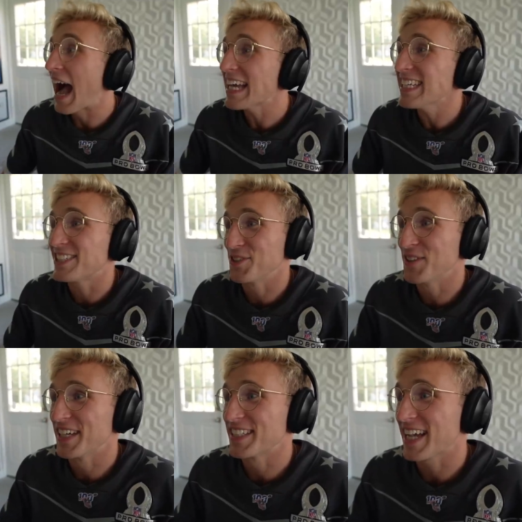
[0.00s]
I could do
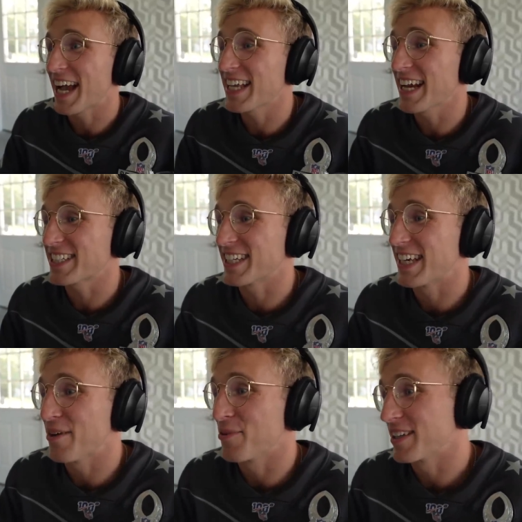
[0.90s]
this. I could actually
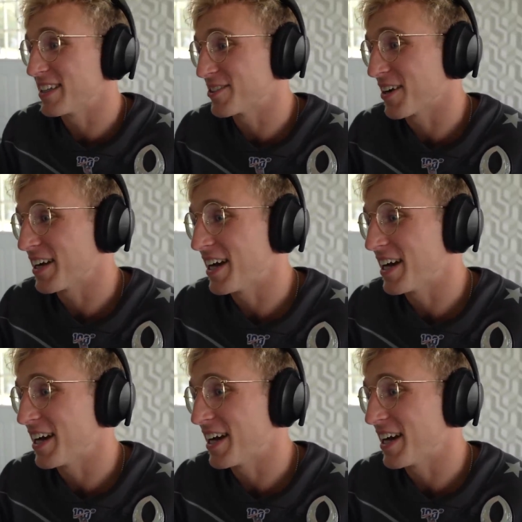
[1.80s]
get one of these right